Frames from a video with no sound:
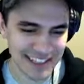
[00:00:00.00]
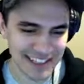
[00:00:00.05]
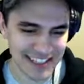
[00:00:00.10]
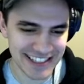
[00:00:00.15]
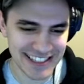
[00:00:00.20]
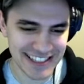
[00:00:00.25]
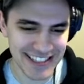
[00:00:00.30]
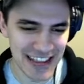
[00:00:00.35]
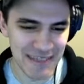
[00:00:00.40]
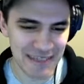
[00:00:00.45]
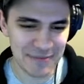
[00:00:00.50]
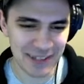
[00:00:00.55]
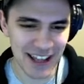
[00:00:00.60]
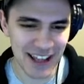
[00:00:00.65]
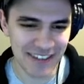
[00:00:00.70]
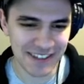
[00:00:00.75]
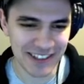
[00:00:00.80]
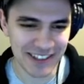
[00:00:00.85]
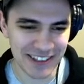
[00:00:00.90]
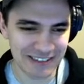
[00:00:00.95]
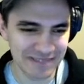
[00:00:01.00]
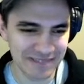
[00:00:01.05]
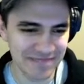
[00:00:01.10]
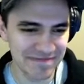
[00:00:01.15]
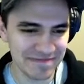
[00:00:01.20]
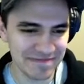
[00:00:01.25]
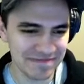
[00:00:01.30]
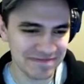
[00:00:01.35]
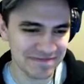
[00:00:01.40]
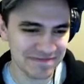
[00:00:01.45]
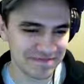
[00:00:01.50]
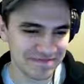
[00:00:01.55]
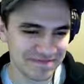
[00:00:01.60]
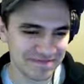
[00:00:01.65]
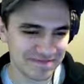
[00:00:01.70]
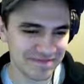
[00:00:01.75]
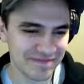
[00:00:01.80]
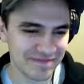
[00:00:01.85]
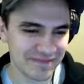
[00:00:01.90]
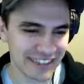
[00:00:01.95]
Same level.
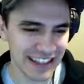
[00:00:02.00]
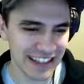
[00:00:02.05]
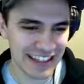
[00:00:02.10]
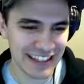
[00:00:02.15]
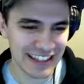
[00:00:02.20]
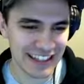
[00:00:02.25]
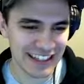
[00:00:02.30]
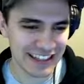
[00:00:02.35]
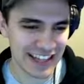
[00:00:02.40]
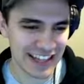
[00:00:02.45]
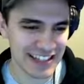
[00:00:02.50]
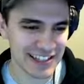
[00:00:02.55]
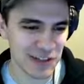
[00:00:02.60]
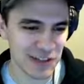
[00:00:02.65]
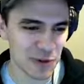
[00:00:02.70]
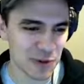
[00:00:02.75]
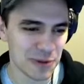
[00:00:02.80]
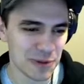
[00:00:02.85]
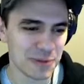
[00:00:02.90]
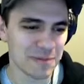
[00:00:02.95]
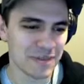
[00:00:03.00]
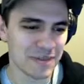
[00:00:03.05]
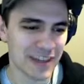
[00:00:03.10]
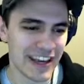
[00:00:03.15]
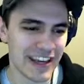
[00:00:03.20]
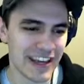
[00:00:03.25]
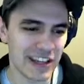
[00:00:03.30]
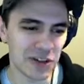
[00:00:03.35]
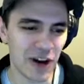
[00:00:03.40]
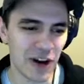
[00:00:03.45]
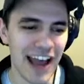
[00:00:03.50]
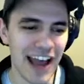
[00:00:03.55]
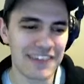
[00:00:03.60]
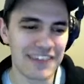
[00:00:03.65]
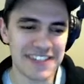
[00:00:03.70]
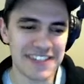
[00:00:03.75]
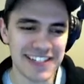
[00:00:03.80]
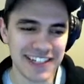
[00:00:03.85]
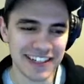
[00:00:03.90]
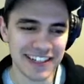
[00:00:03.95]
That's cool.
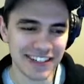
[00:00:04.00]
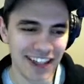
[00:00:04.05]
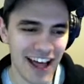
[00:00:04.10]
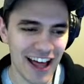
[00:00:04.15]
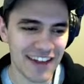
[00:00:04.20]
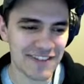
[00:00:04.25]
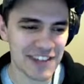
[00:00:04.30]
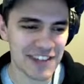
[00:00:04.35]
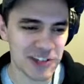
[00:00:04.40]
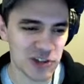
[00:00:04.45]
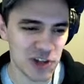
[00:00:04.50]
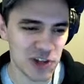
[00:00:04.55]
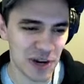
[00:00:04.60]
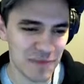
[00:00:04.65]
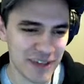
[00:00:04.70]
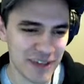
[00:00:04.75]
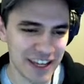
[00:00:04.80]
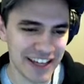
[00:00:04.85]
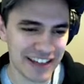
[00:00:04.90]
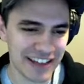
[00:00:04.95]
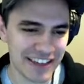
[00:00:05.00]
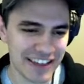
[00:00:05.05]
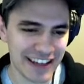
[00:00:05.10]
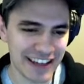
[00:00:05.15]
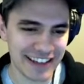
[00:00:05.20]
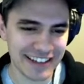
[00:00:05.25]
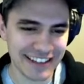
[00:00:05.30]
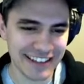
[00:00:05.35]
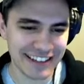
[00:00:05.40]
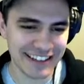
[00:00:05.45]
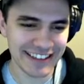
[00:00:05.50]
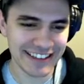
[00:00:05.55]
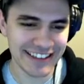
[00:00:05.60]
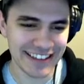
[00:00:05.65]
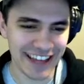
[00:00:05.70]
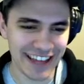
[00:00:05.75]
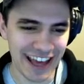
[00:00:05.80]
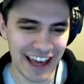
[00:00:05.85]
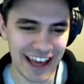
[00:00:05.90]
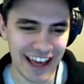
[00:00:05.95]
I've seen a lot of this Jump King thing,
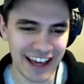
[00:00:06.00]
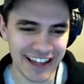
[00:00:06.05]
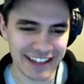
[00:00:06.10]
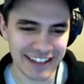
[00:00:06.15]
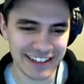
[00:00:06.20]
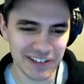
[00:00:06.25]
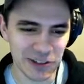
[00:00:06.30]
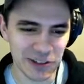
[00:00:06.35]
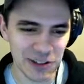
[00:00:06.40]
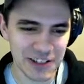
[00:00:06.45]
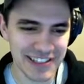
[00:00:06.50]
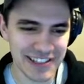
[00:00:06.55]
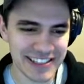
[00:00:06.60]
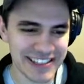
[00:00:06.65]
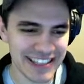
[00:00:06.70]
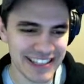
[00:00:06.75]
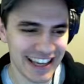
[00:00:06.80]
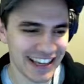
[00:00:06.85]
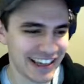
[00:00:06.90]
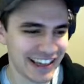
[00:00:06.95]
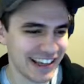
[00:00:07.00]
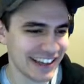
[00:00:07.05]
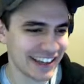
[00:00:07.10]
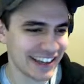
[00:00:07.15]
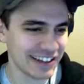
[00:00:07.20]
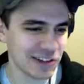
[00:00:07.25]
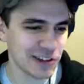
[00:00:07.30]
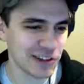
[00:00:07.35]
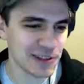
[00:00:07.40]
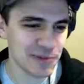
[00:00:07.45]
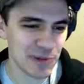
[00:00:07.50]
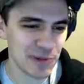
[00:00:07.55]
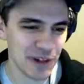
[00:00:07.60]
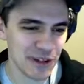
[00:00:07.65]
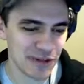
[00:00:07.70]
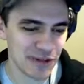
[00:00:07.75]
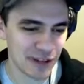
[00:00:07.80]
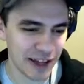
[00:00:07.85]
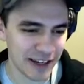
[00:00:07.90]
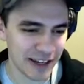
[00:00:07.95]
and it looks pretty
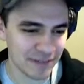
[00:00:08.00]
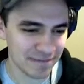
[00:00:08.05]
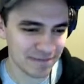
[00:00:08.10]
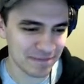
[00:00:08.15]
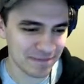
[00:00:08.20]
fun.